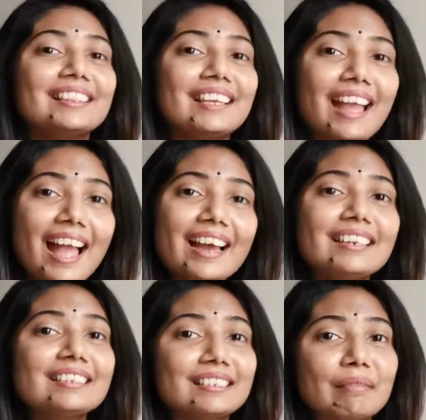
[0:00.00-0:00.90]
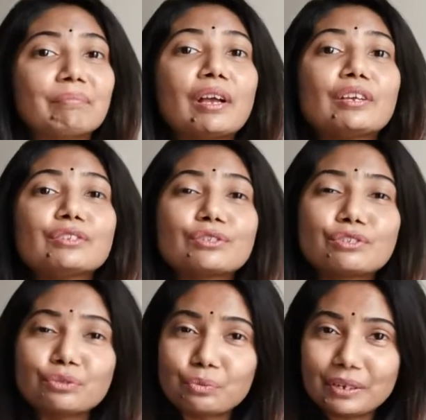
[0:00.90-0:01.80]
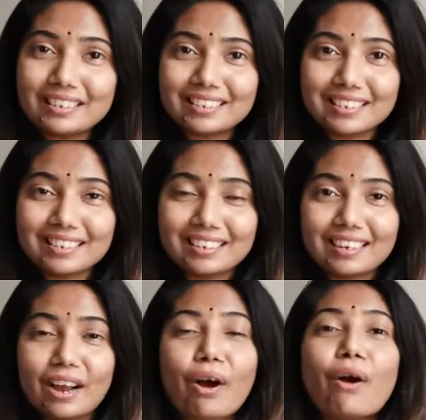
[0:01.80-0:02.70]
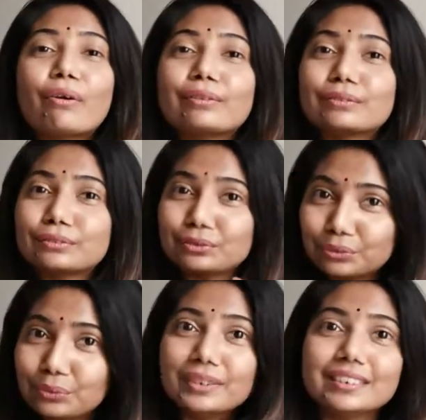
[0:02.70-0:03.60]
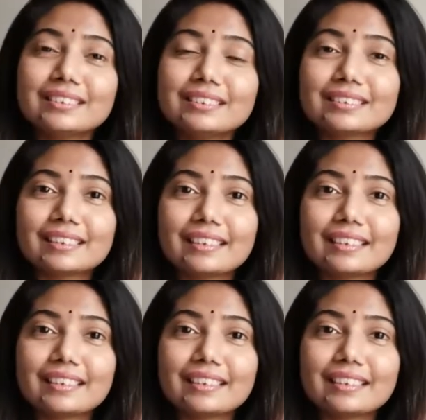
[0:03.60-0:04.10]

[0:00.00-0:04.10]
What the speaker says: they added some sweet or sugars.